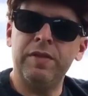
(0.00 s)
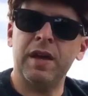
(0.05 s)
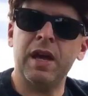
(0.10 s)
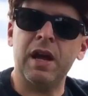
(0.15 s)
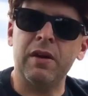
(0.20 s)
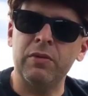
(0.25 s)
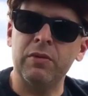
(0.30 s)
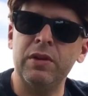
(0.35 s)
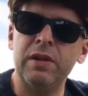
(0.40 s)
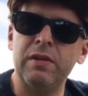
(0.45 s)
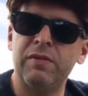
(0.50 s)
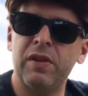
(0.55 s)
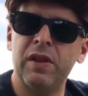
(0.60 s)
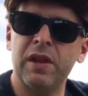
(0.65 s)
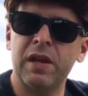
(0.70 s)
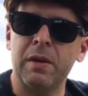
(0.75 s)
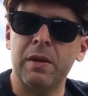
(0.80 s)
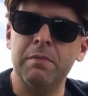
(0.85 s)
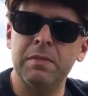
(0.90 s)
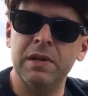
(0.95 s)
thing I really feel
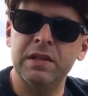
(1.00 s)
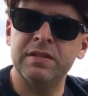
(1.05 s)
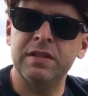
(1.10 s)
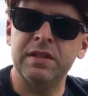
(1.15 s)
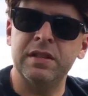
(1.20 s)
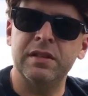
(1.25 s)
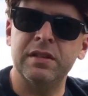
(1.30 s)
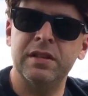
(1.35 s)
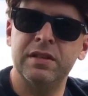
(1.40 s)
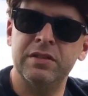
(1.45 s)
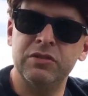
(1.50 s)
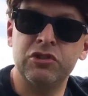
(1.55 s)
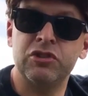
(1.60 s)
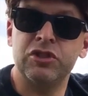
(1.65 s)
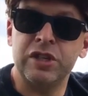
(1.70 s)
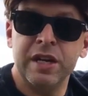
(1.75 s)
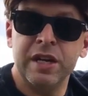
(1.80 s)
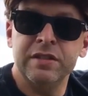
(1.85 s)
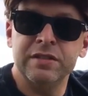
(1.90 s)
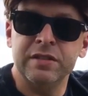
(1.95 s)
like I'm missing is
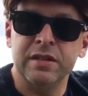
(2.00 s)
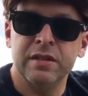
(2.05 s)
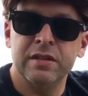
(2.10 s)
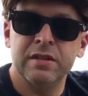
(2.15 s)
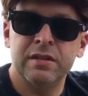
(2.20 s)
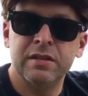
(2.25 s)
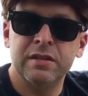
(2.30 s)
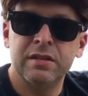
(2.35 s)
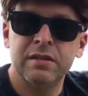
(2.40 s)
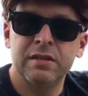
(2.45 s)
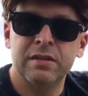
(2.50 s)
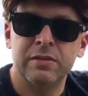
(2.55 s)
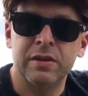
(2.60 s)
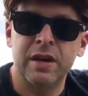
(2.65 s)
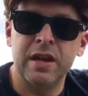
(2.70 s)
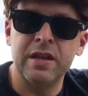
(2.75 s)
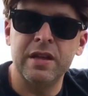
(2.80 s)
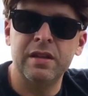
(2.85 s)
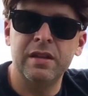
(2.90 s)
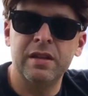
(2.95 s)
Jason,
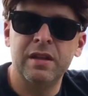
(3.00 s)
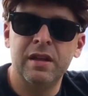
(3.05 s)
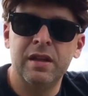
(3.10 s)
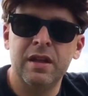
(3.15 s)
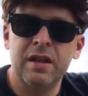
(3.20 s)
right?